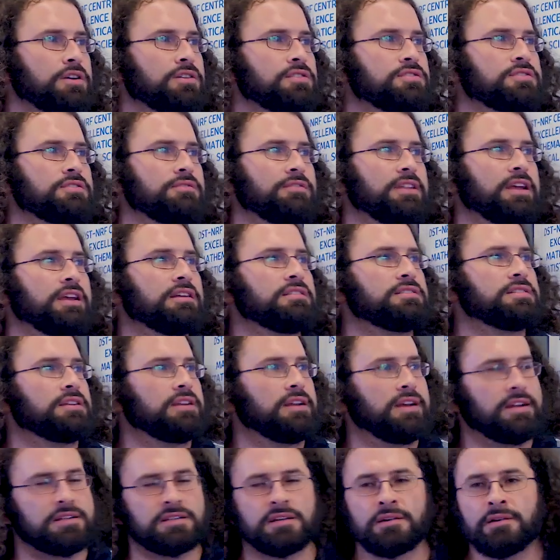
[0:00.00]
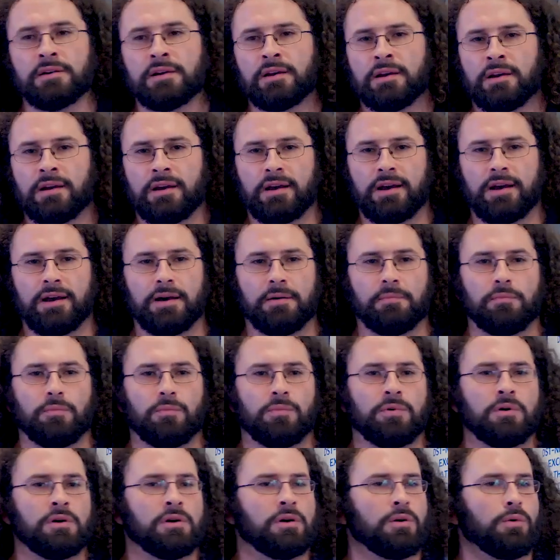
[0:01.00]
because of the internet,
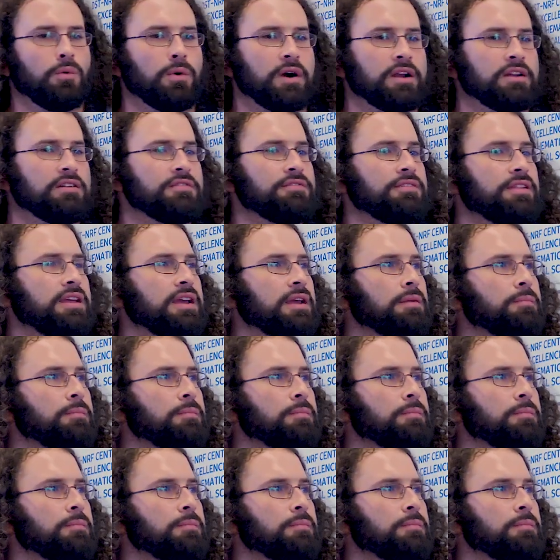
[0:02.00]
one of